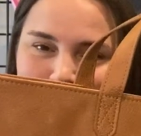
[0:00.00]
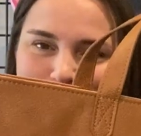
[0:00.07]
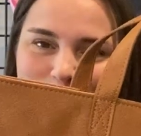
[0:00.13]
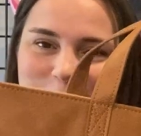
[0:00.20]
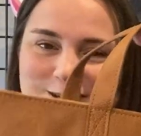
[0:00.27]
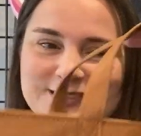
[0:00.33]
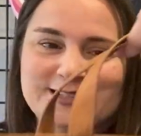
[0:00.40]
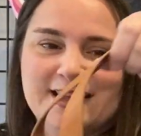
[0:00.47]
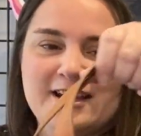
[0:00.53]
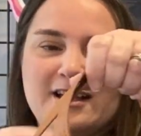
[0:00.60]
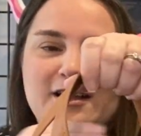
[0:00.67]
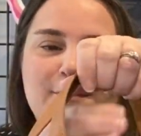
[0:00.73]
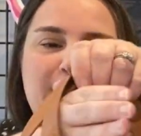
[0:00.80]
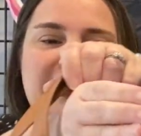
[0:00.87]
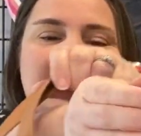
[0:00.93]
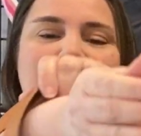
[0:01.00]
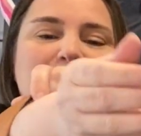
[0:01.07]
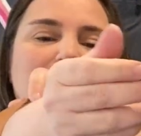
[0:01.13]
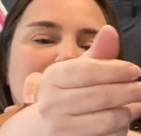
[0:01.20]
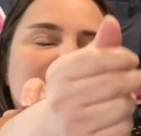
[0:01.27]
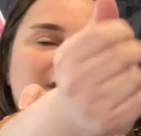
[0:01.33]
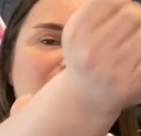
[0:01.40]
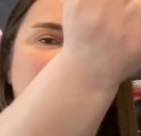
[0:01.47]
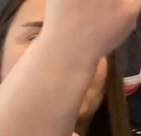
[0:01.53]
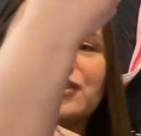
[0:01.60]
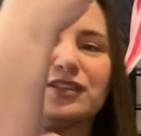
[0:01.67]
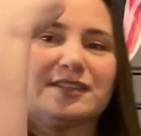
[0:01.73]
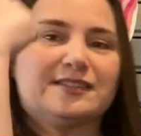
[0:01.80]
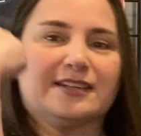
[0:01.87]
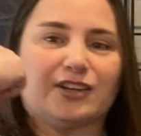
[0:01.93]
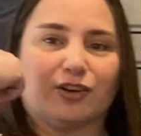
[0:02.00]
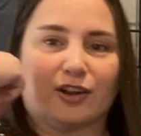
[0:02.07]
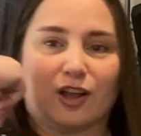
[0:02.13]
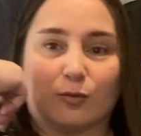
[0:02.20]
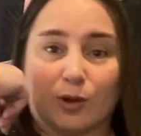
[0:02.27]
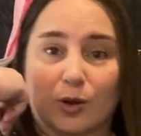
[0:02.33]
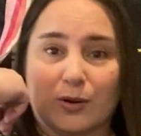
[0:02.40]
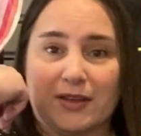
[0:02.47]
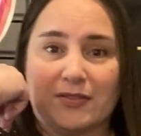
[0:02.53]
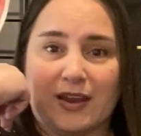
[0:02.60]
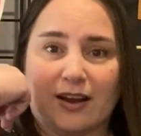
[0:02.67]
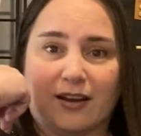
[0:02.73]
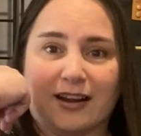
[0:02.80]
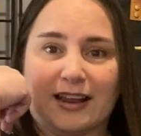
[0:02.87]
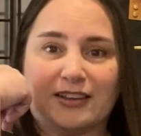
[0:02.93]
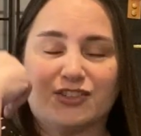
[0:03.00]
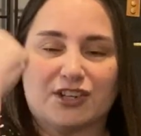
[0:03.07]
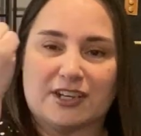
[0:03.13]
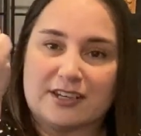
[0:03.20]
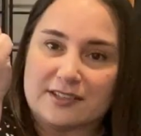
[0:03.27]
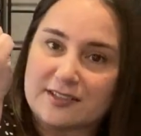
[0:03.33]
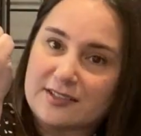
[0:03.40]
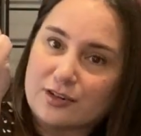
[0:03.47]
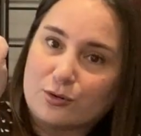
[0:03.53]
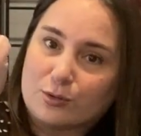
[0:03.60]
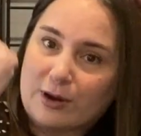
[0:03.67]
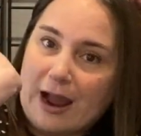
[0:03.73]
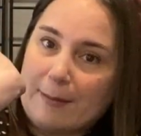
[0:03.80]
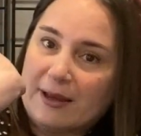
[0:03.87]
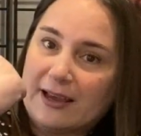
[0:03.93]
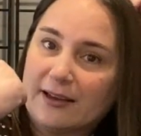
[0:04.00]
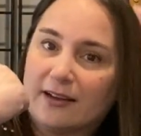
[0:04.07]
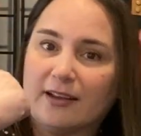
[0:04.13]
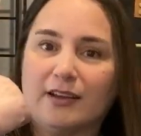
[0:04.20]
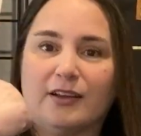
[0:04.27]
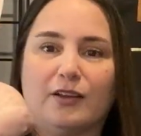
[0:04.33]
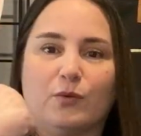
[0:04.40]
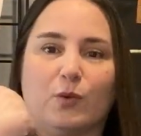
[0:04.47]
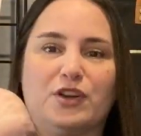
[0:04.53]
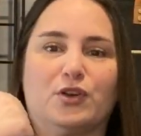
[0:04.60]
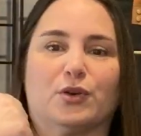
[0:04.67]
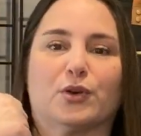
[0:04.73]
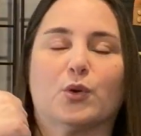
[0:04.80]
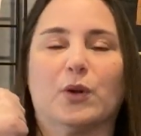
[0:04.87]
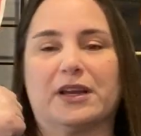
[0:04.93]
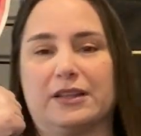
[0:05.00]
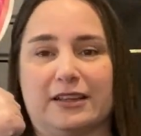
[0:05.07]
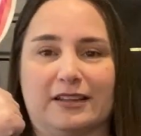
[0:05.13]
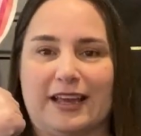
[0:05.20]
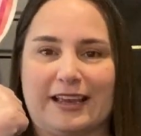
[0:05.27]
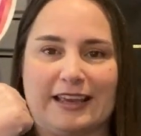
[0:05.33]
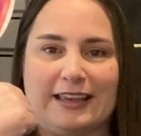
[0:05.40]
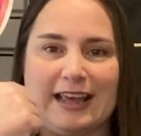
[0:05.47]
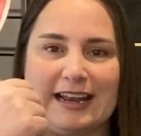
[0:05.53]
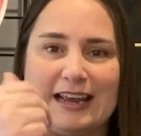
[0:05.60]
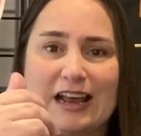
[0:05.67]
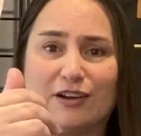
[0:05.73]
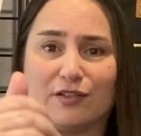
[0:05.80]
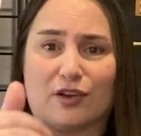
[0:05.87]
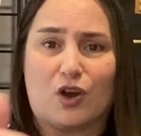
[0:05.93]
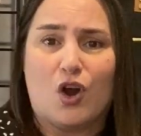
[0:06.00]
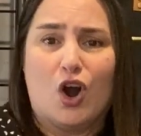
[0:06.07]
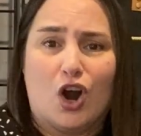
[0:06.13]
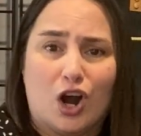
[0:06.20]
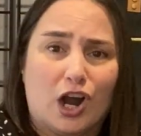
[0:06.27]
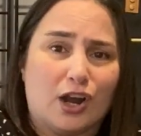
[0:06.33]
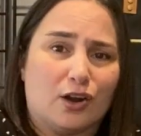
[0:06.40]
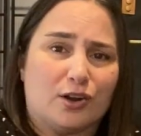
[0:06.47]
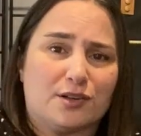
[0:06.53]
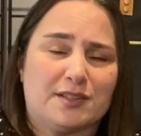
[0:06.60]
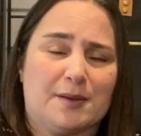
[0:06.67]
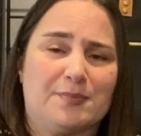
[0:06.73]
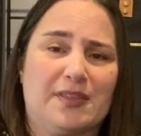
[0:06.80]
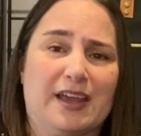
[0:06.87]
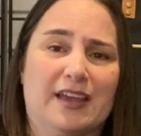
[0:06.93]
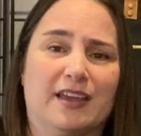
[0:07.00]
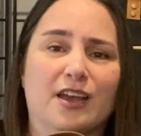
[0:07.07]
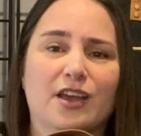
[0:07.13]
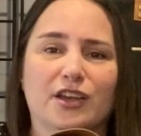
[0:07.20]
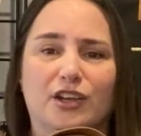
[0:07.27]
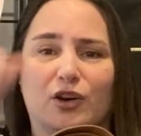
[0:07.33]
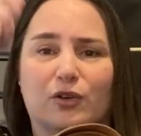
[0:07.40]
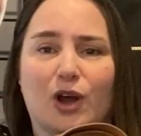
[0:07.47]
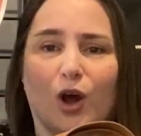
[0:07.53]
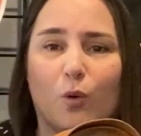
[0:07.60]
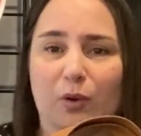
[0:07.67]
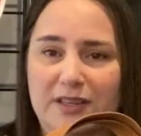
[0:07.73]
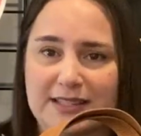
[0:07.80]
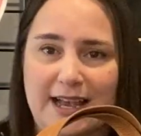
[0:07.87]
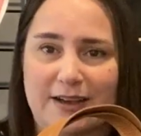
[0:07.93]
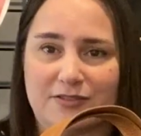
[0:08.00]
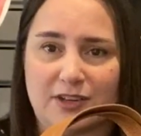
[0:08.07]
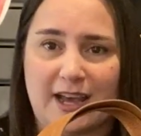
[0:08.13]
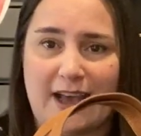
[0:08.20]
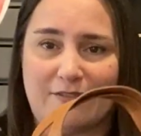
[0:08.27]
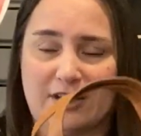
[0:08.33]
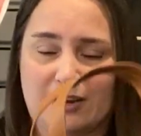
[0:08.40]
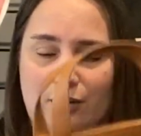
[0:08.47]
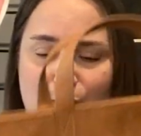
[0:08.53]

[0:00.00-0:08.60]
of course, but I love that you can just stick your elbow in there and just grab it when you're quickly like getting out of the car or something. You don't always have to have it